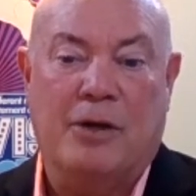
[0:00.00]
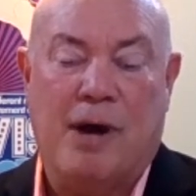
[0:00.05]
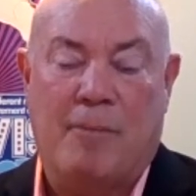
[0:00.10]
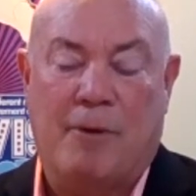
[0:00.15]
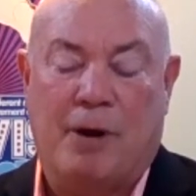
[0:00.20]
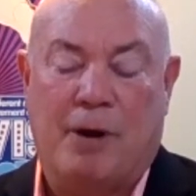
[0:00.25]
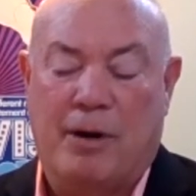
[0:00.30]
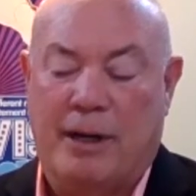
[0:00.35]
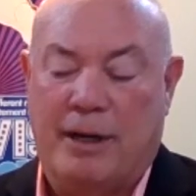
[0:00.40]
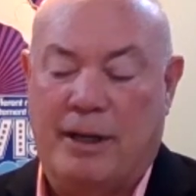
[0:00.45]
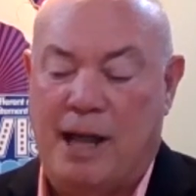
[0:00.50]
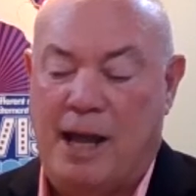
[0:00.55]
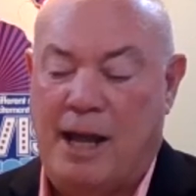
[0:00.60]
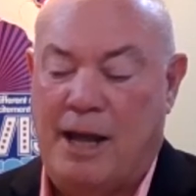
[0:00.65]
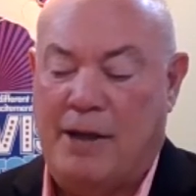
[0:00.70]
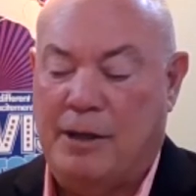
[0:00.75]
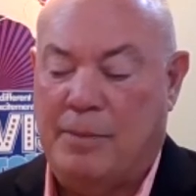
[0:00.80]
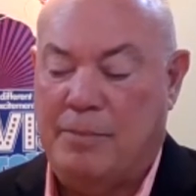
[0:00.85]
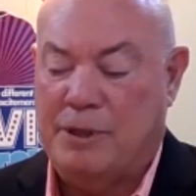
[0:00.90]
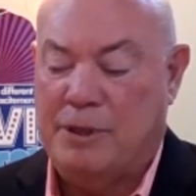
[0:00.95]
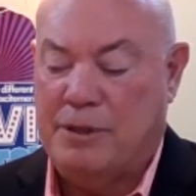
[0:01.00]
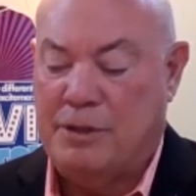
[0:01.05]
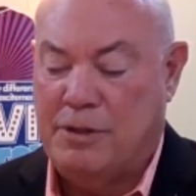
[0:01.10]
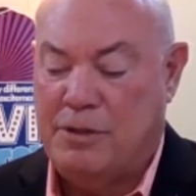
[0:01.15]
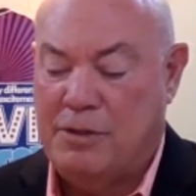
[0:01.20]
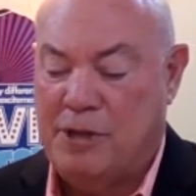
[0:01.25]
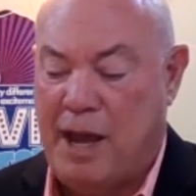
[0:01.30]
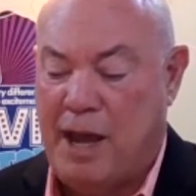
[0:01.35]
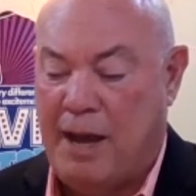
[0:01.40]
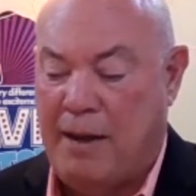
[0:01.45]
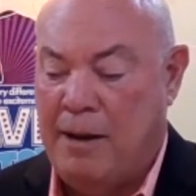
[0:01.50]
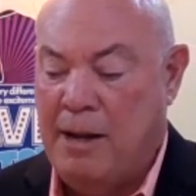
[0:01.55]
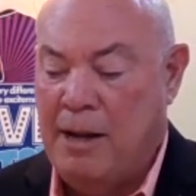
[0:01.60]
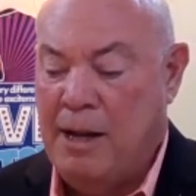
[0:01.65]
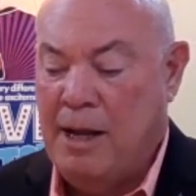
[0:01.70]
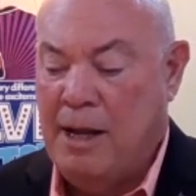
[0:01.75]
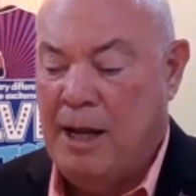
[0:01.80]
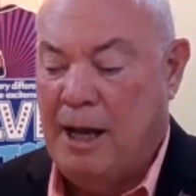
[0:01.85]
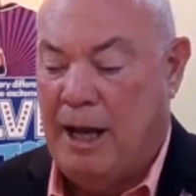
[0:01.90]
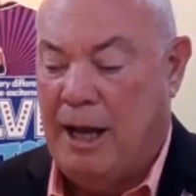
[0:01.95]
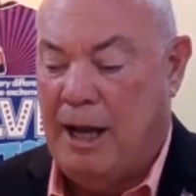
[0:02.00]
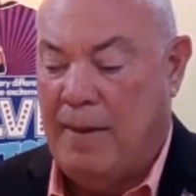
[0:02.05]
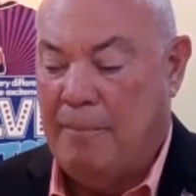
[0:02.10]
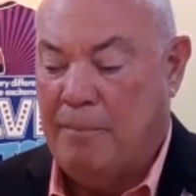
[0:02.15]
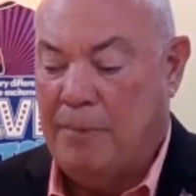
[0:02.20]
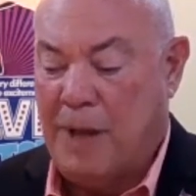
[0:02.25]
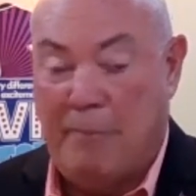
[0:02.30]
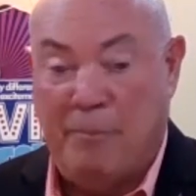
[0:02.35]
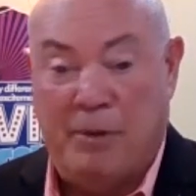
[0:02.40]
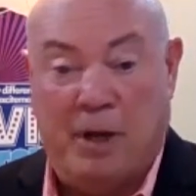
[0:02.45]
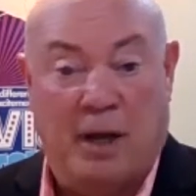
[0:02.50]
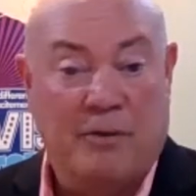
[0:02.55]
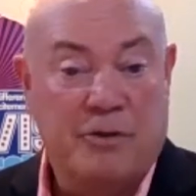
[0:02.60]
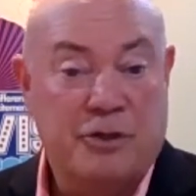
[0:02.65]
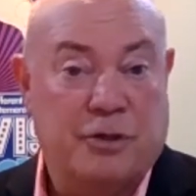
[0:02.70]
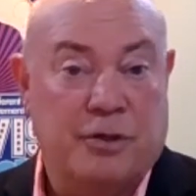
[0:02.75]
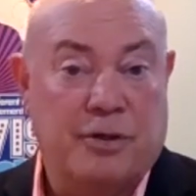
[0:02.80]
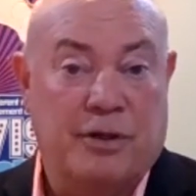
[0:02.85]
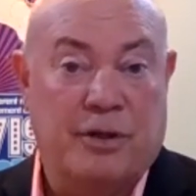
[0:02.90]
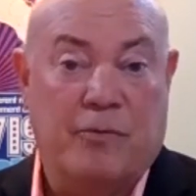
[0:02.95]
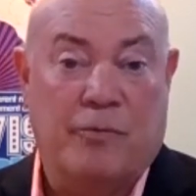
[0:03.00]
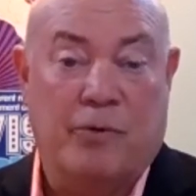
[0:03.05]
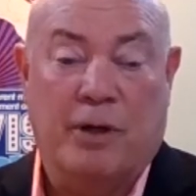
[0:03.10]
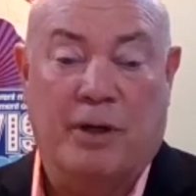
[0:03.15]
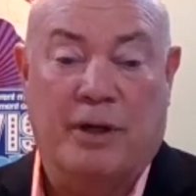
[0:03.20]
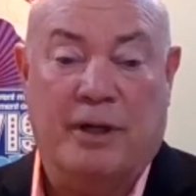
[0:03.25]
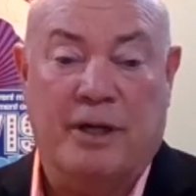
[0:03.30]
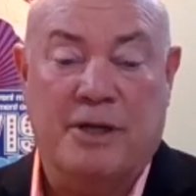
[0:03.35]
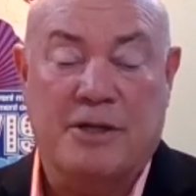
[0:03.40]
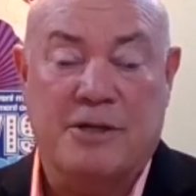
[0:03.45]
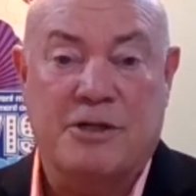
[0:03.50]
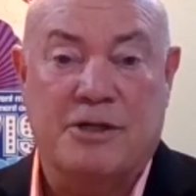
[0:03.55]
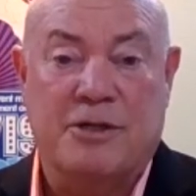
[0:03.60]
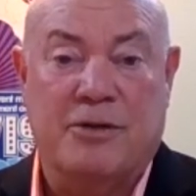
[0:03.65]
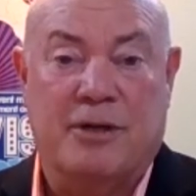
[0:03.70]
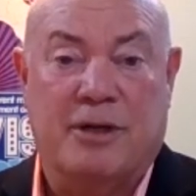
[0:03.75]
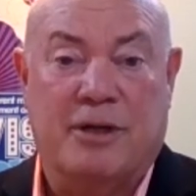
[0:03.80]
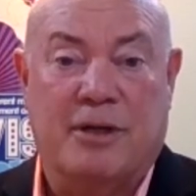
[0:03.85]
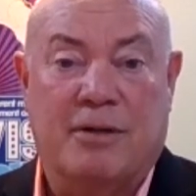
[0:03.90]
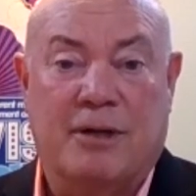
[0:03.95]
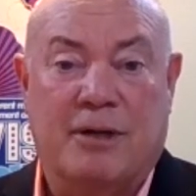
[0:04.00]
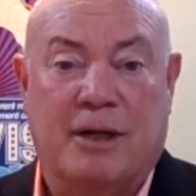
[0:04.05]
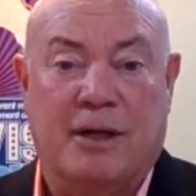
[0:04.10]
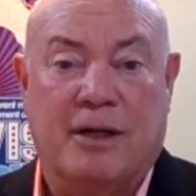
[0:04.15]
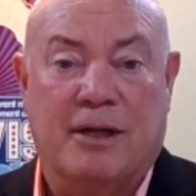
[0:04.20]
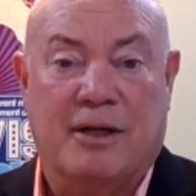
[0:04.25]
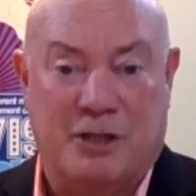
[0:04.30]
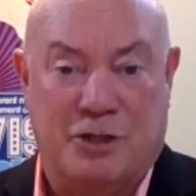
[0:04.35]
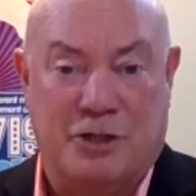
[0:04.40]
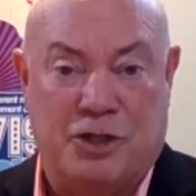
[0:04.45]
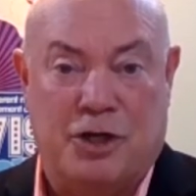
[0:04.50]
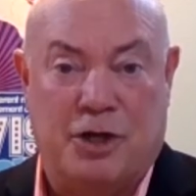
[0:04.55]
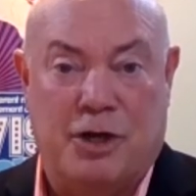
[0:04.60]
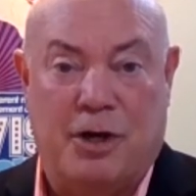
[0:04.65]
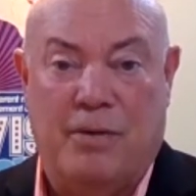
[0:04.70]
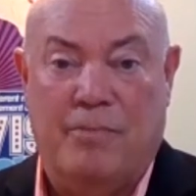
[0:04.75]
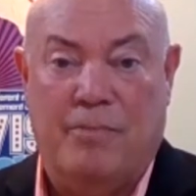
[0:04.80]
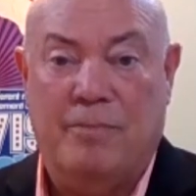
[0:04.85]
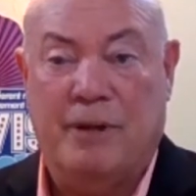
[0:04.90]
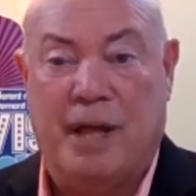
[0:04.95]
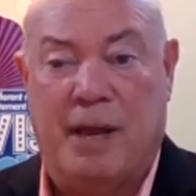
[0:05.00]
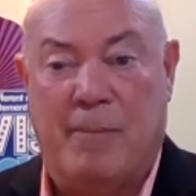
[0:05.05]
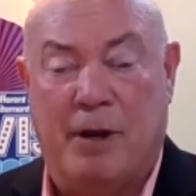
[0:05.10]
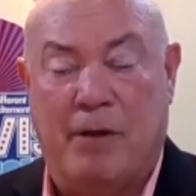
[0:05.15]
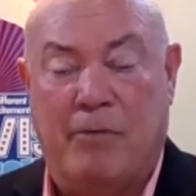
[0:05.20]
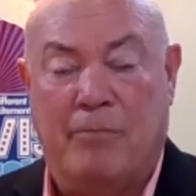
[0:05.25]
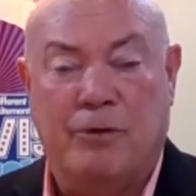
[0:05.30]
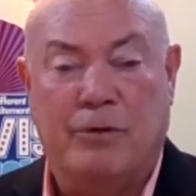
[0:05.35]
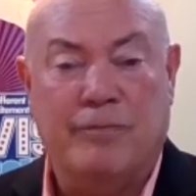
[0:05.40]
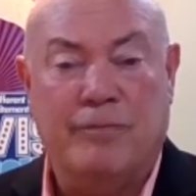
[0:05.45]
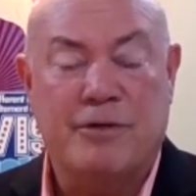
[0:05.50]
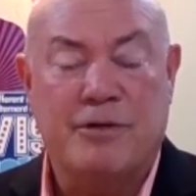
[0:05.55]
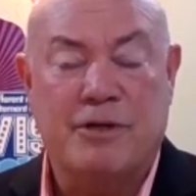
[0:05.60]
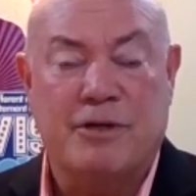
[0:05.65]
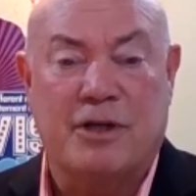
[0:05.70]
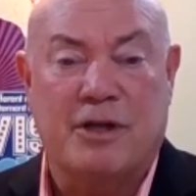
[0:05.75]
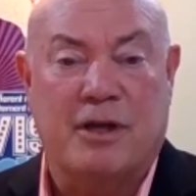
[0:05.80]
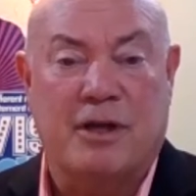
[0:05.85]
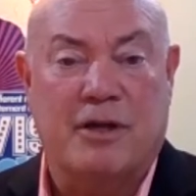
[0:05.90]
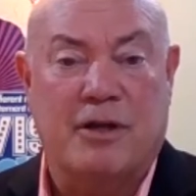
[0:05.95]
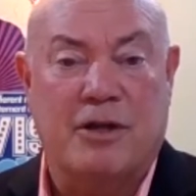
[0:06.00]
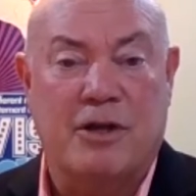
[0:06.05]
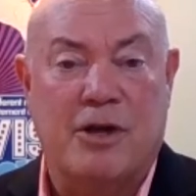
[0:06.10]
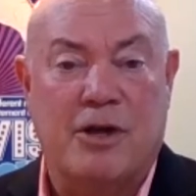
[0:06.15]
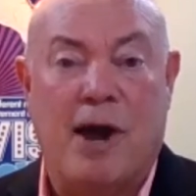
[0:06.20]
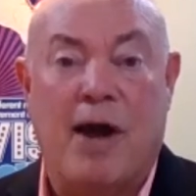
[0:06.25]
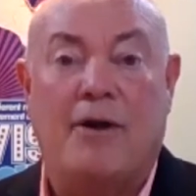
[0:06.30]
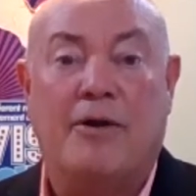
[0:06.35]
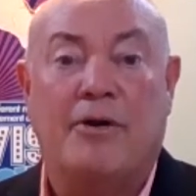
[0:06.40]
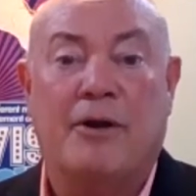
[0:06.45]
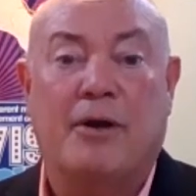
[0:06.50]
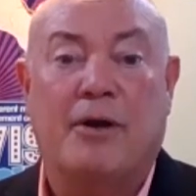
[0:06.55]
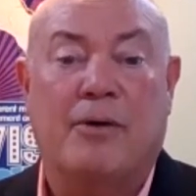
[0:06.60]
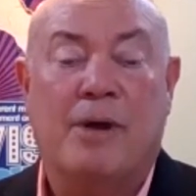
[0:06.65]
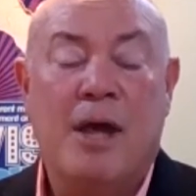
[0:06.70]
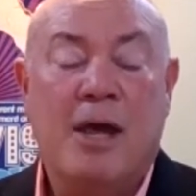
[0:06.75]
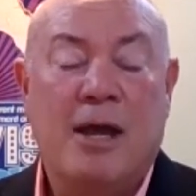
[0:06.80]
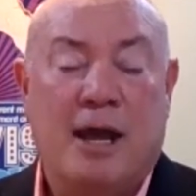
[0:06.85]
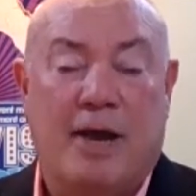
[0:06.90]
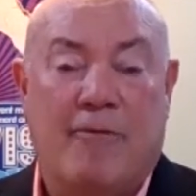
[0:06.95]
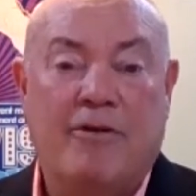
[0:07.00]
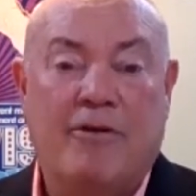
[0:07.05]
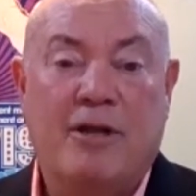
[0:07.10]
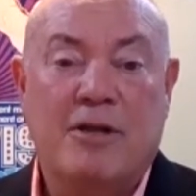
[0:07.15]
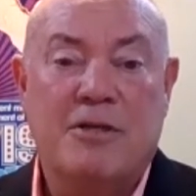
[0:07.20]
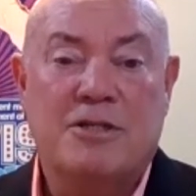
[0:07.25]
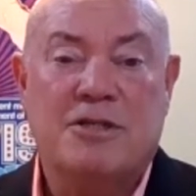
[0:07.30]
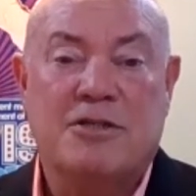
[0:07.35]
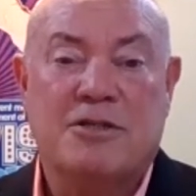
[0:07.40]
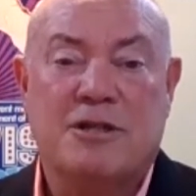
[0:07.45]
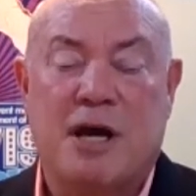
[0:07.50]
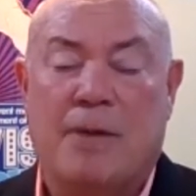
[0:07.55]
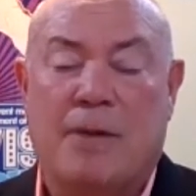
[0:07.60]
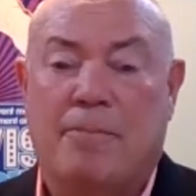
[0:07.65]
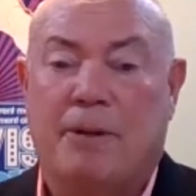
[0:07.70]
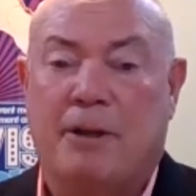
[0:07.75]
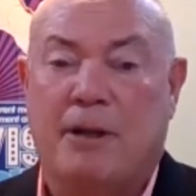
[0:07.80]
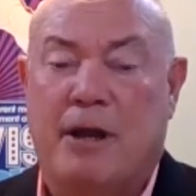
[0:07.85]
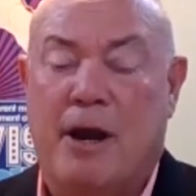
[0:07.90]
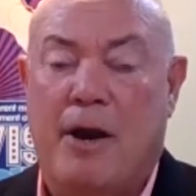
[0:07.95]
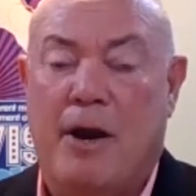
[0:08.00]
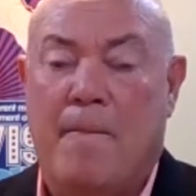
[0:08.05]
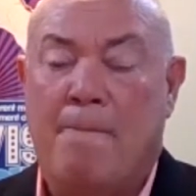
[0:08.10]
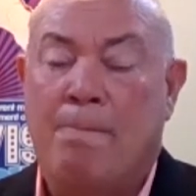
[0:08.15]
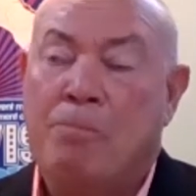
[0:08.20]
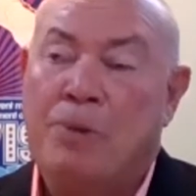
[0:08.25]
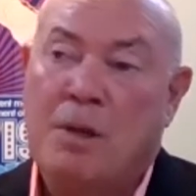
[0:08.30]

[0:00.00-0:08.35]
I'm already lined up to do that. Um, I'm not sure that we're going to get to do it uh, this year. They may move it to the end of the year. I don't know. Everything's still up in the air.